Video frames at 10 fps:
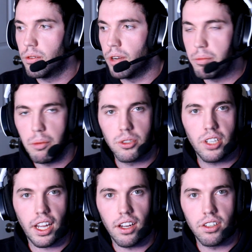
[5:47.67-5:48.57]
when people
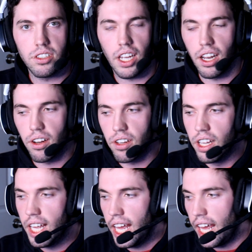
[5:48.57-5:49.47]
check out your channel
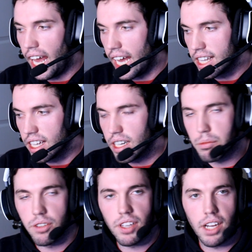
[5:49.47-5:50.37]
and the
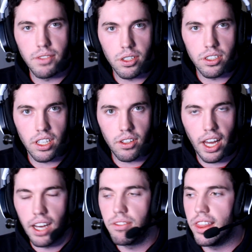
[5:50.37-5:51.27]
number of live viewers that you
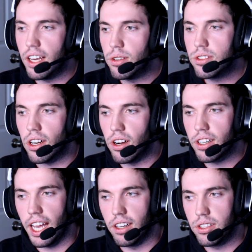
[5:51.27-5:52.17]
have, those all
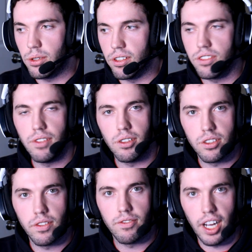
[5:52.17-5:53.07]
count towards
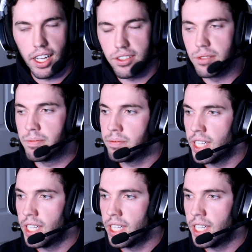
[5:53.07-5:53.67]
viewers for VODs.